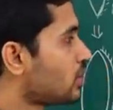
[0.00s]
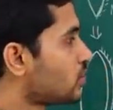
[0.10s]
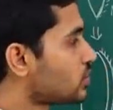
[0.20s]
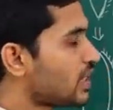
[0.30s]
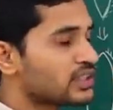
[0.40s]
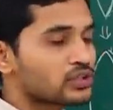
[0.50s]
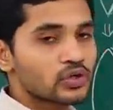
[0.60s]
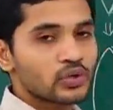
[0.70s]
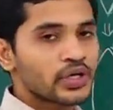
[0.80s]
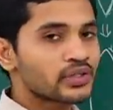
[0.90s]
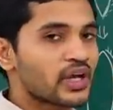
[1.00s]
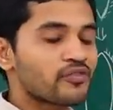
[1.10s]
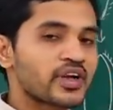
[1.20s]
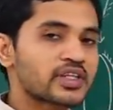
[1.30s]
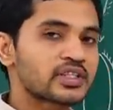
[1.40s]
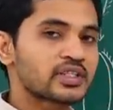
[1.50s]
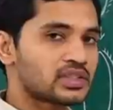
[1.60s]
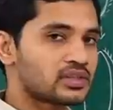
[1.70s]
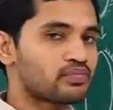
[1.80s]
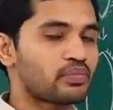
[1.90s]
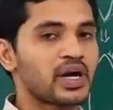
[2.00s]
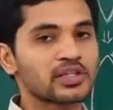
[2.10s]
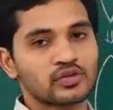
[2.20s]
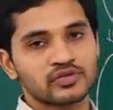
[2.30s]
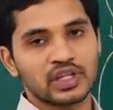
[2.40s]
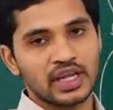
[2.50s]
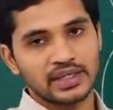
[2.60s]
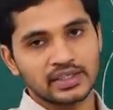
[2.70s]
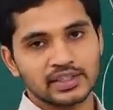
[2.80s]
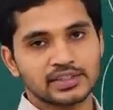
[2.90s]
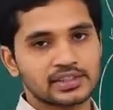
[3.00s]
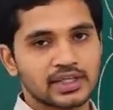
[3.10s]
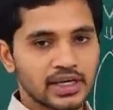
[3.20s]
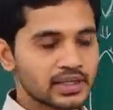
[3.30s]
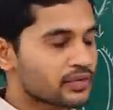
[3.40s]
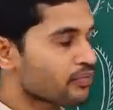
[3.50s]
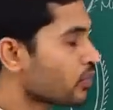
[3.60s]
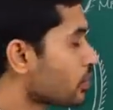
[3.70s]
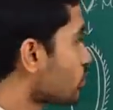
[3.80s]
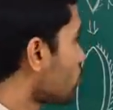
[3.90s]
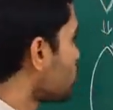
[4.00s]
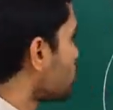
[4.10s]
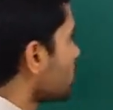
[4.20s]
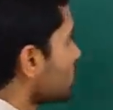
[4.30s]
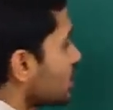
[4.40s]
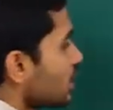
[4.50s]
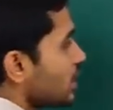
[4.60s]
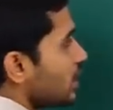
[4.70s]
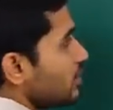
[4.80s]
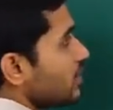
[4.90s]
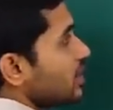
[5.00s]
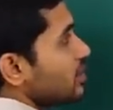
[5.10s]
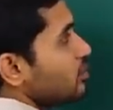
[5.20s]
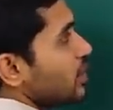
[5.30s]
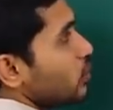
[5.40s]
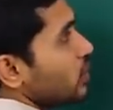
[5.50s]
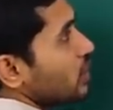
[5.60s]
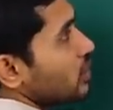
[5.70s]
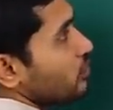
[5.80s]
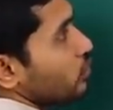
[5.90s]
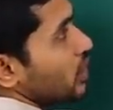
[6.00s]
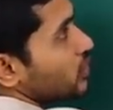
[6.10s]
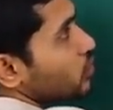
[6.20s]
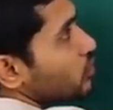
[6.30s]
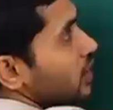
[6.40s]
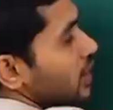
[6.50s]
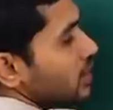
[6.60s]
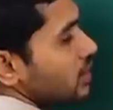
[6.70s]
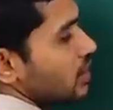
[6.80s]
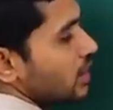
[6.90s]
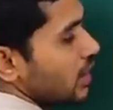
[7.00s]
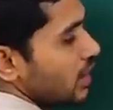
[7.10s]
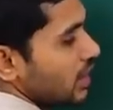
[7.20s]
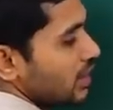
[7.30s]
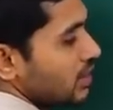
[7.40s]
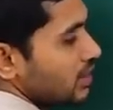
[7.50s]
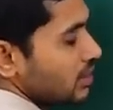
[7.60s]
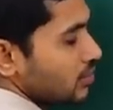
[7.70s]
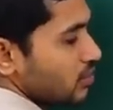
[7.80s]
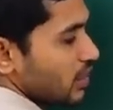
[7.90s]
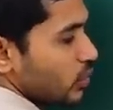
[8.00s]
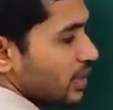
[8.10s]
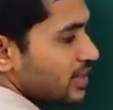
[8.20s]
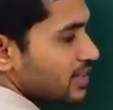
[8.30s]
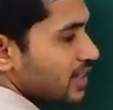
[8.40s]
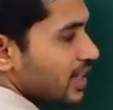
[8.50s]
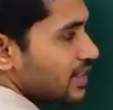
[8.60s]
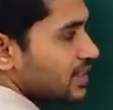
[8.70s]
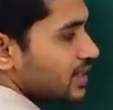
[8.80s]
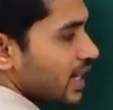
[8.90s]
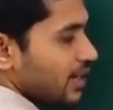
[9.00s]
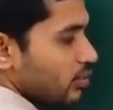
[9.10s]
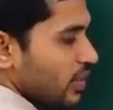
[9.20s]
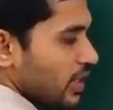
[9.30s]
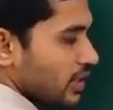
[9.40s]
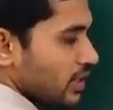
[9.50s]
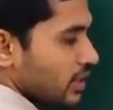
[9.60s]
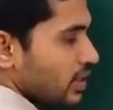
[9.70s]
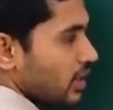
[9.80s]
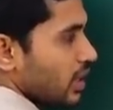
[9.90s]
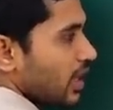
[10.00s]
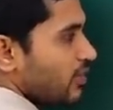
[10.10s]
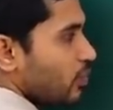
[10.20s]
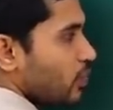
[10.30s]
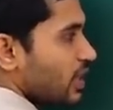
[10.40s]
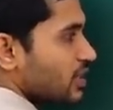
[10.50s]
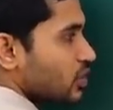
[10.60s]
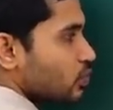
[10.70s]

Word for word: So, that is not going to affect the path of the light rays, correct? So, which means even in between if you assume that in between this lens and mirror, if I place a